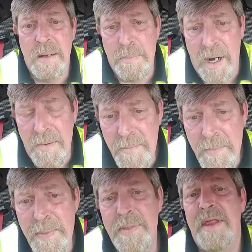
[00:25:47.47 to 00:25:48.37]
But
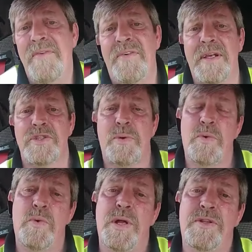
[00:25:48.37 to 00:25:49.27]
the figures were
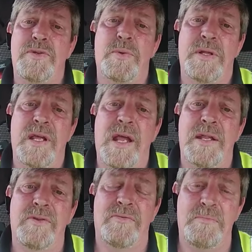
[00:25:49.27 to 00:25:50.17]
only until the
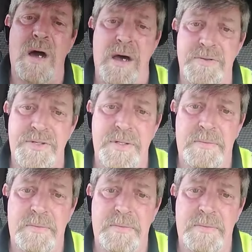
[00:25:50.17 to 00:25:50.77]
end of March.